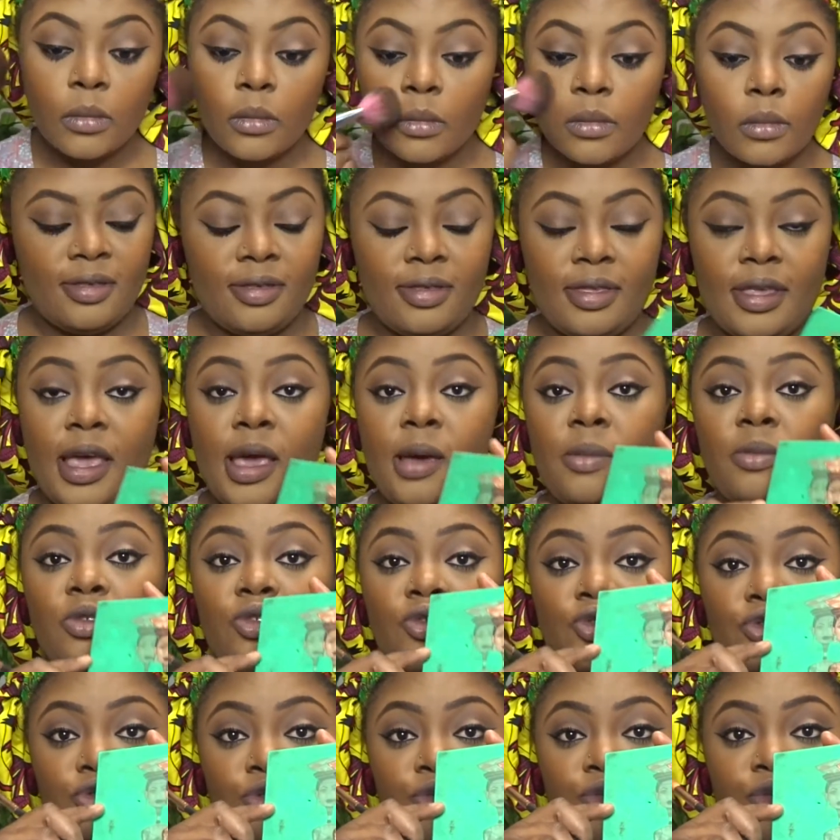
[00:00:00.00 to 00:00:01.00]

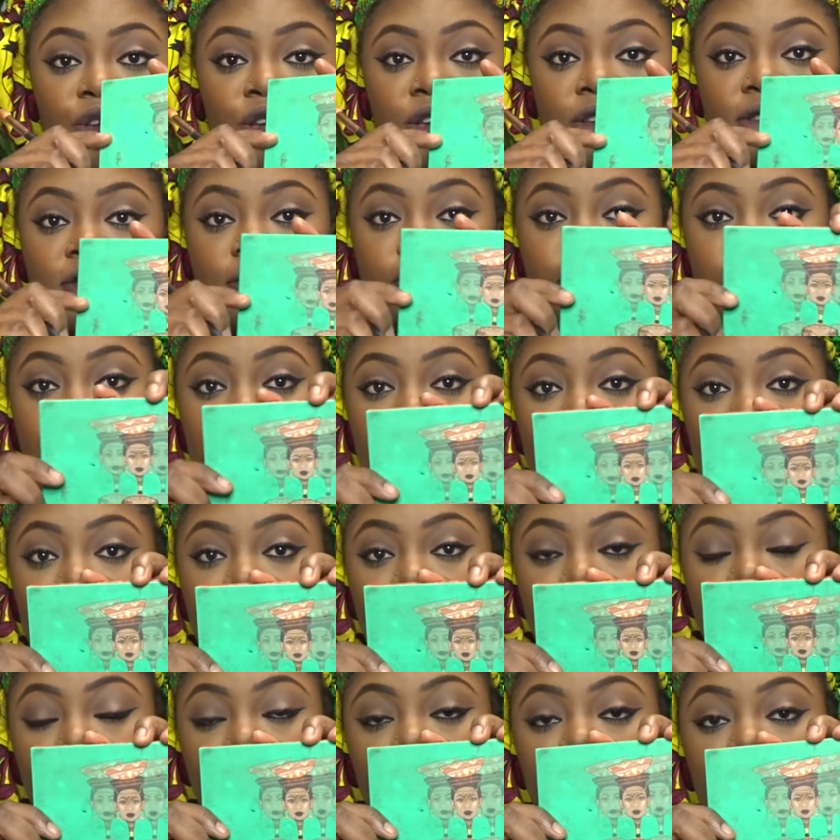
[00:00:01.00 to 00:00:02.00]
Same Juvia's
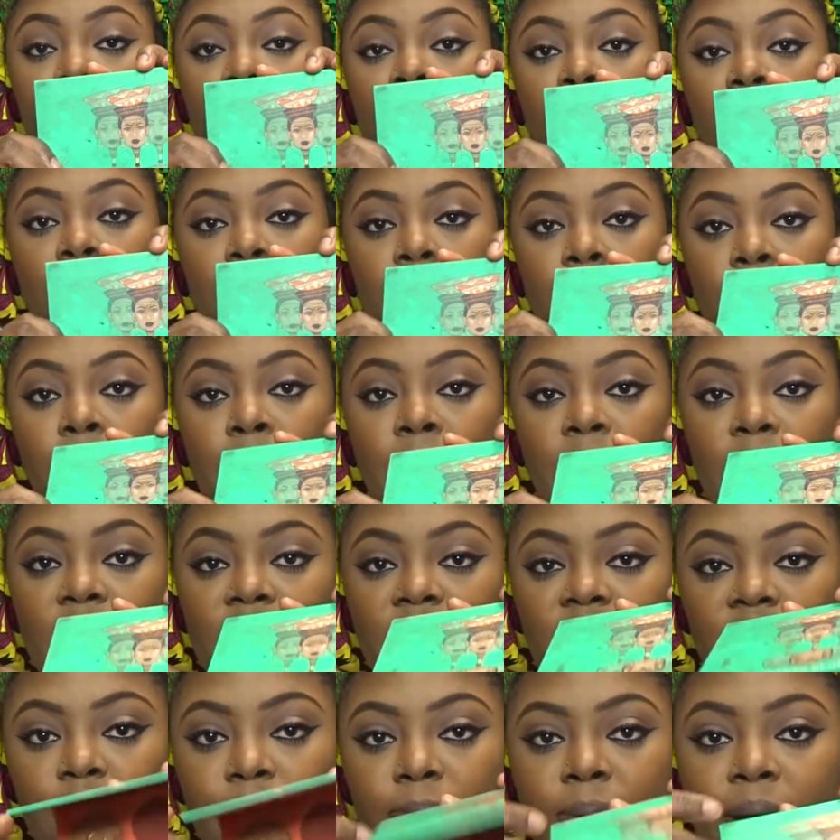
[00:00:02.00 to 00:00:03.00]
Place
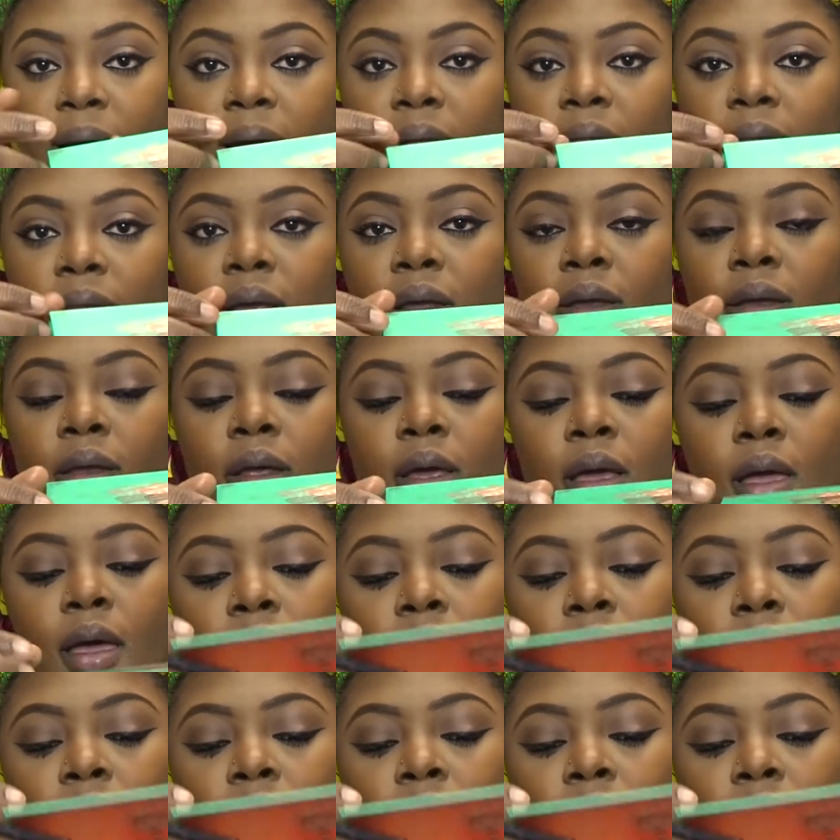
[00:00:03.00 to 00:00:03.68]
blush palette.